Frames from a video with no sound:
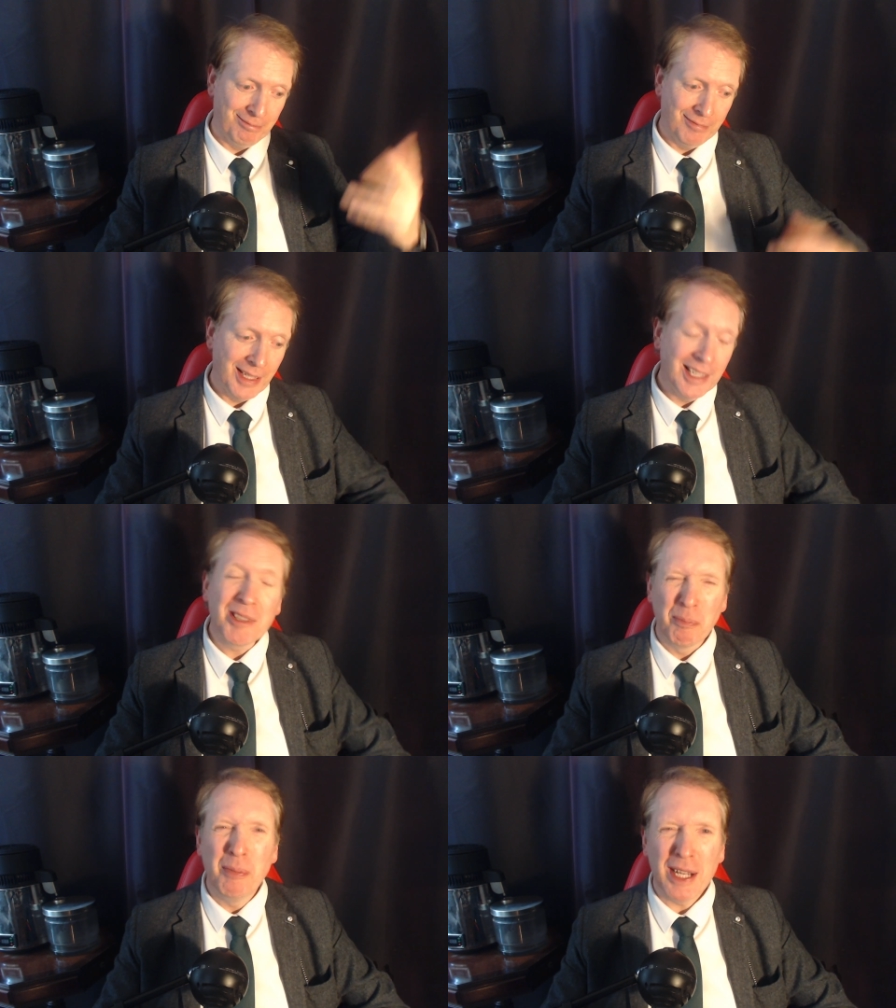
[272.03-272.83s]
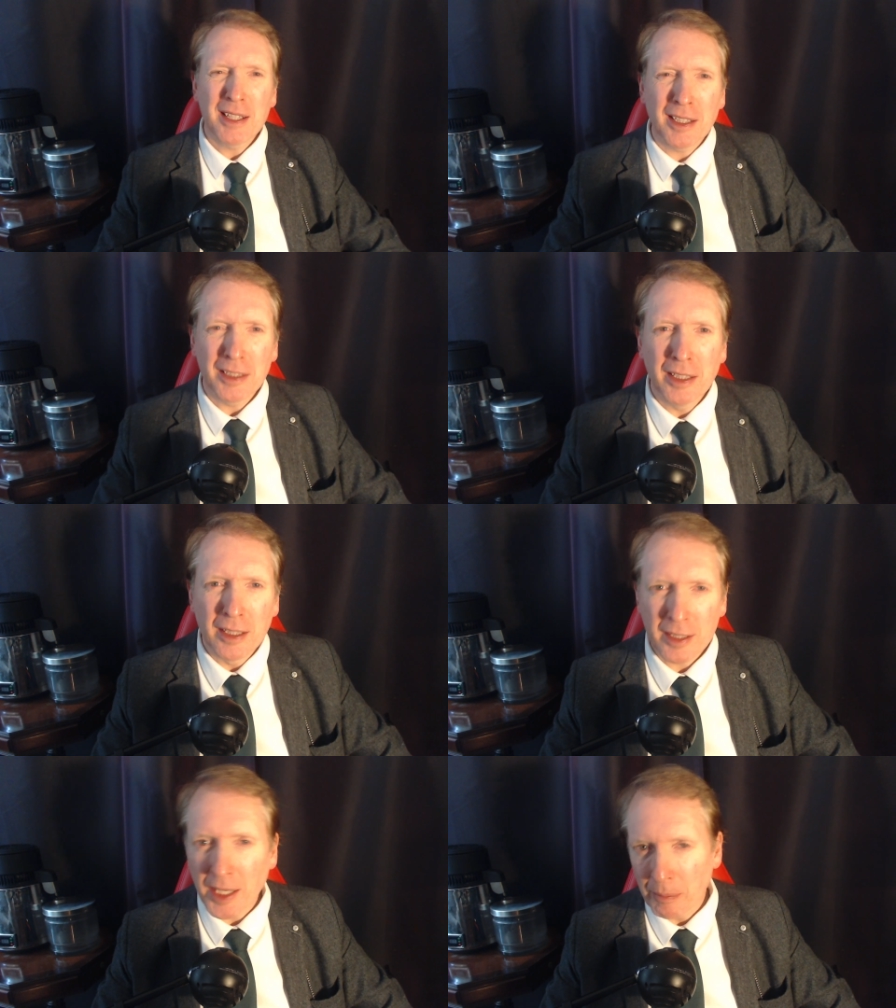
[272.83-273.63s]
it's basically the
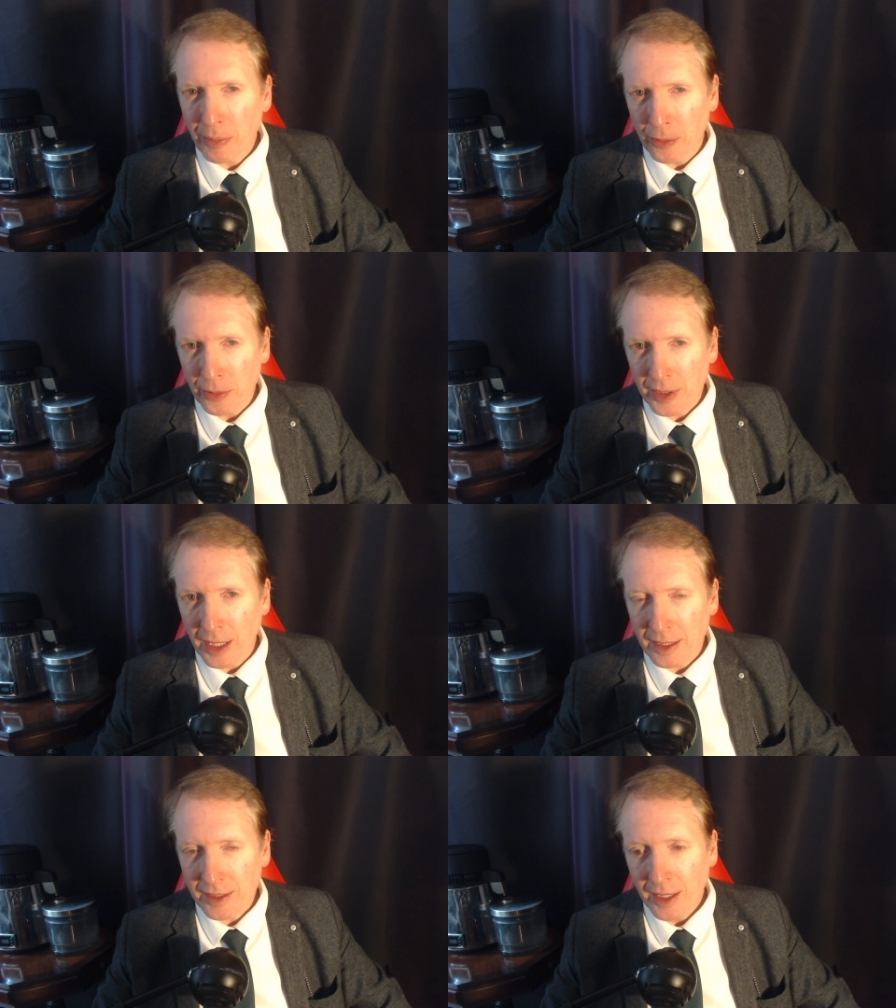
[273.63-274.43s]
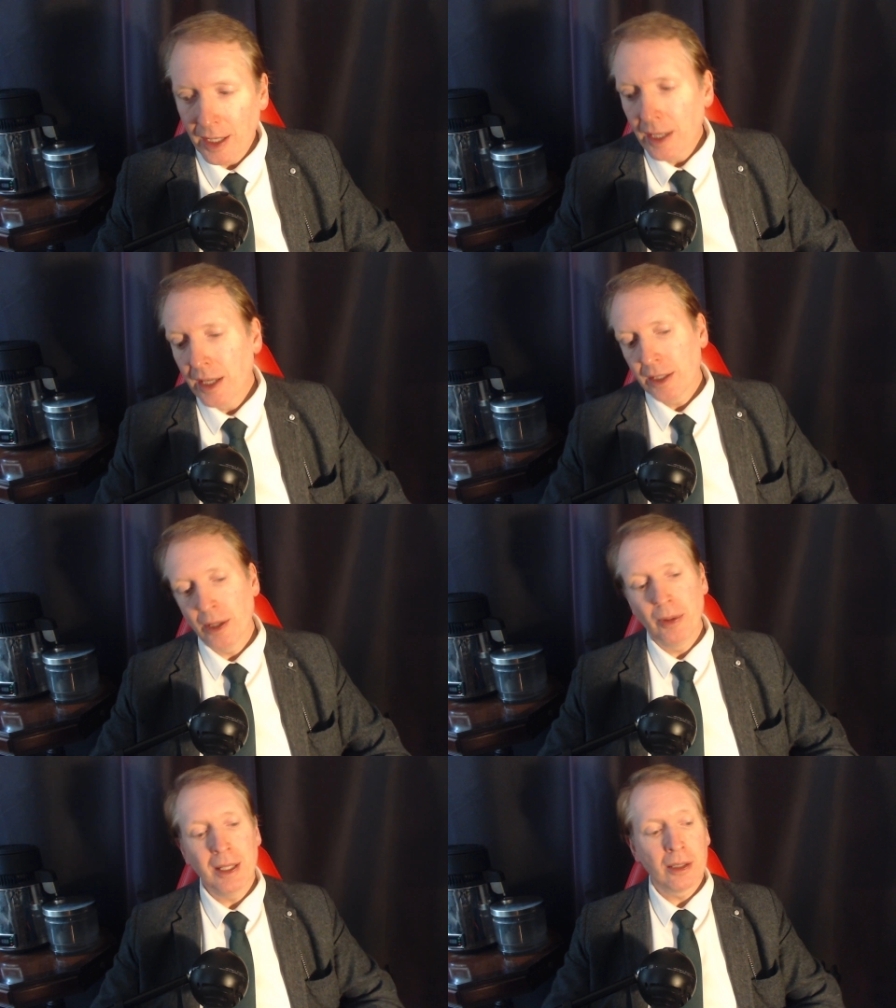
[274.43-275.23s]
same process.
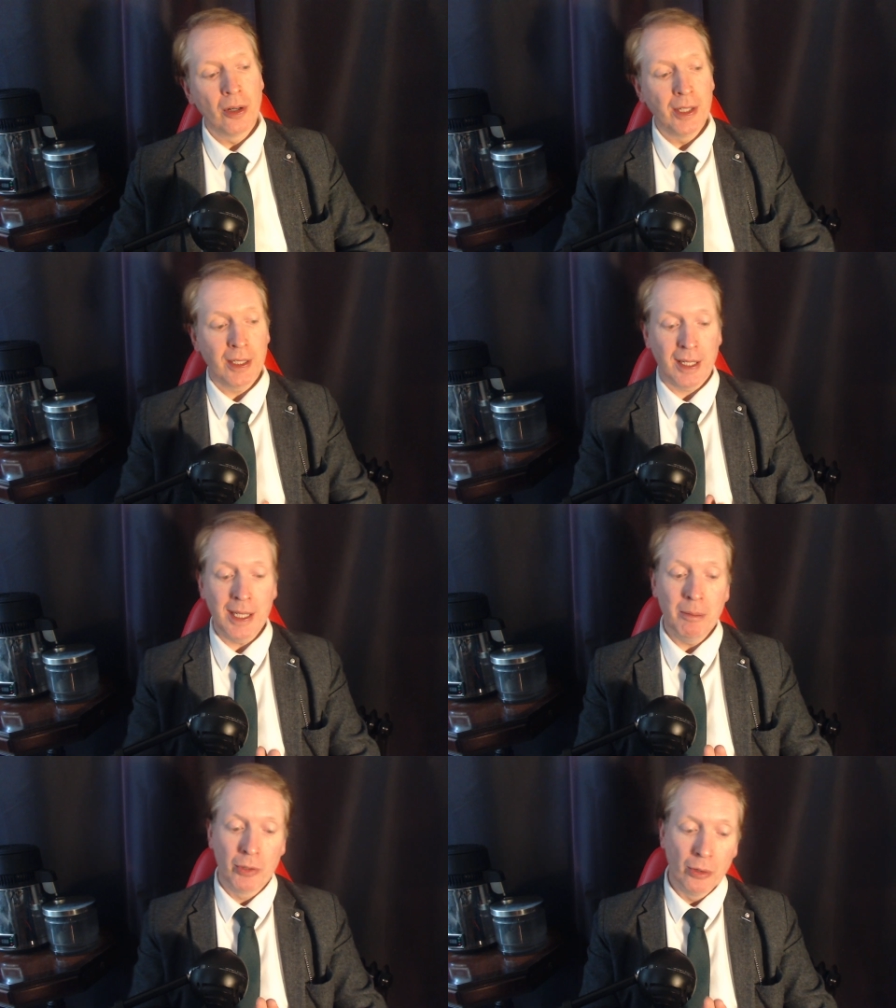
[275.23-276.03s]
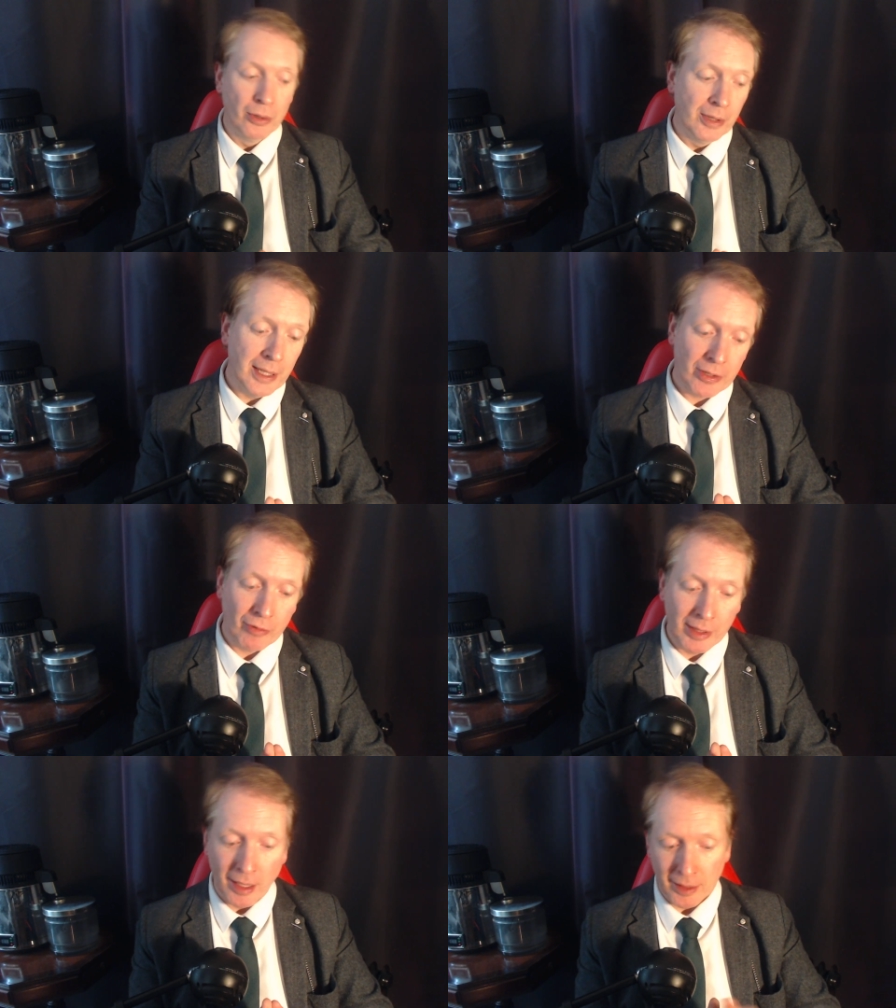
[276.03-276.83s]
Now, they're going to keep doing this
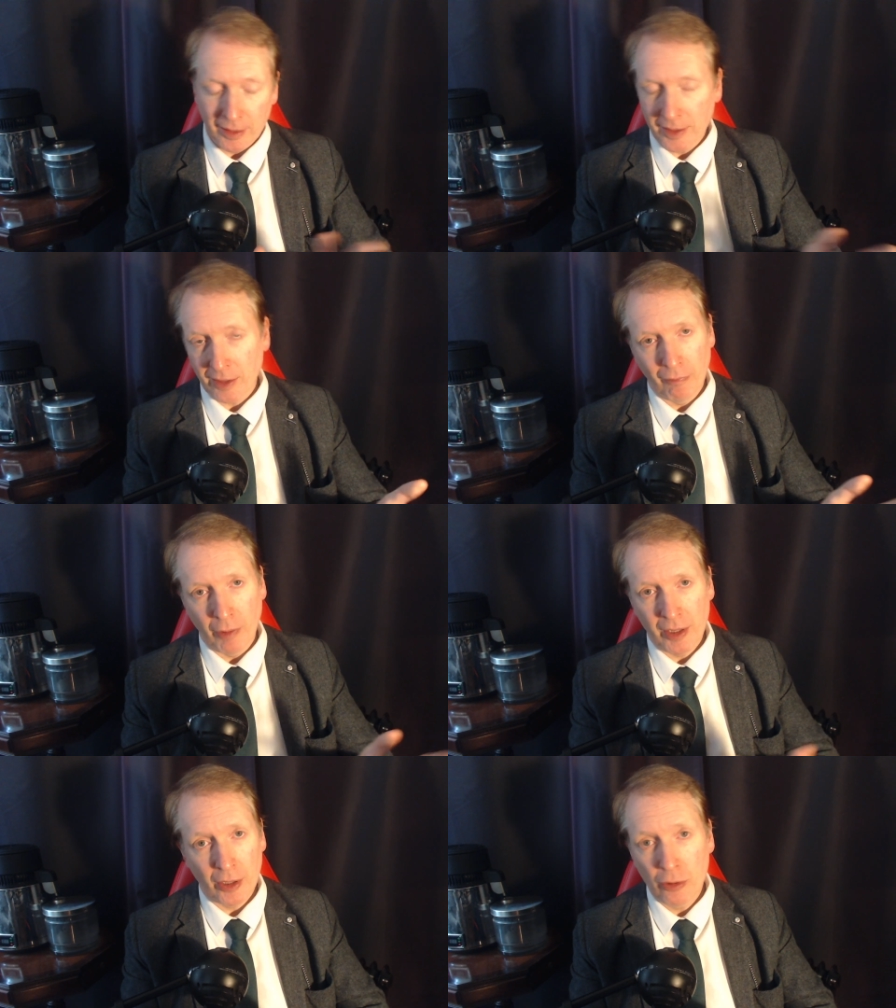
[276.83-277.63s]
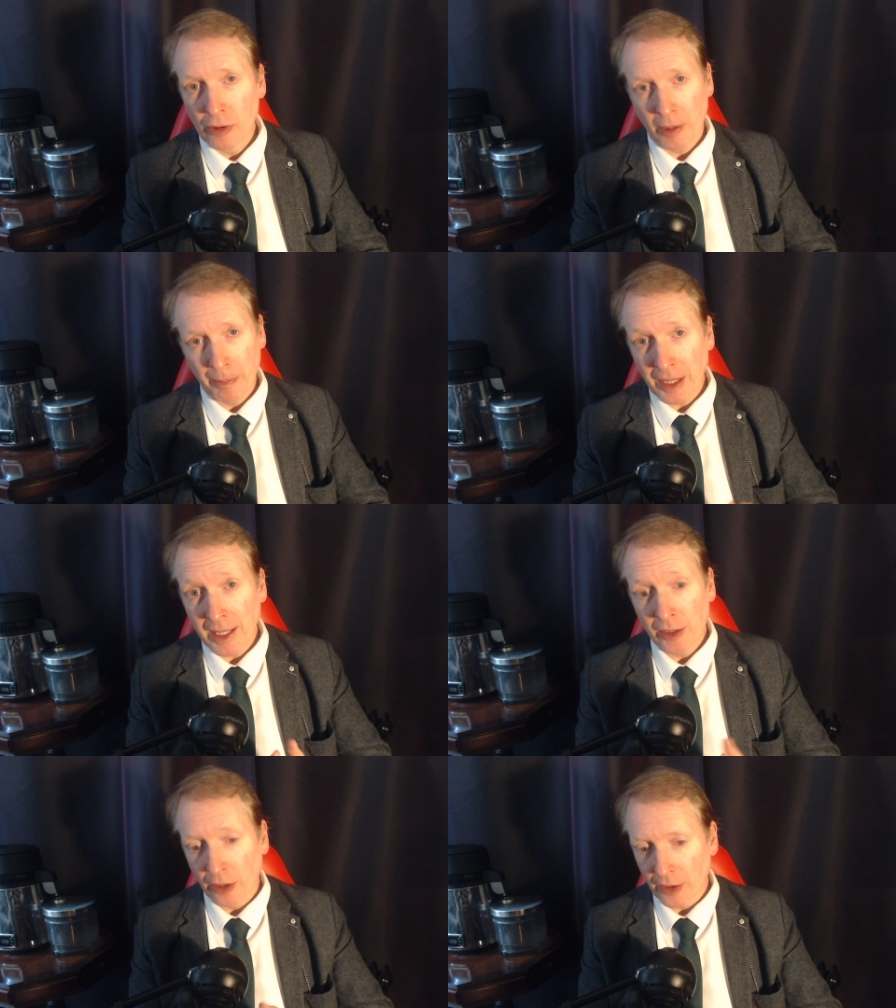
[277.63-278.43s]
regardless of whether you are
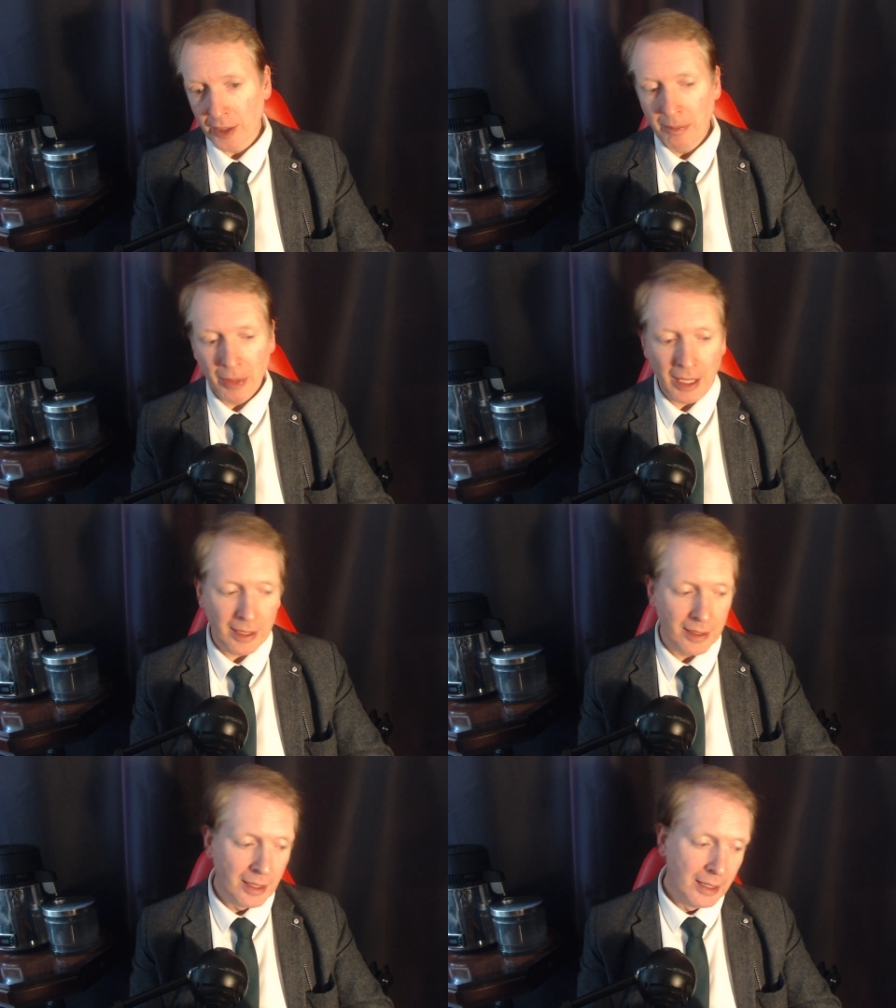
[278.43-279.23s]
paid or unpaid.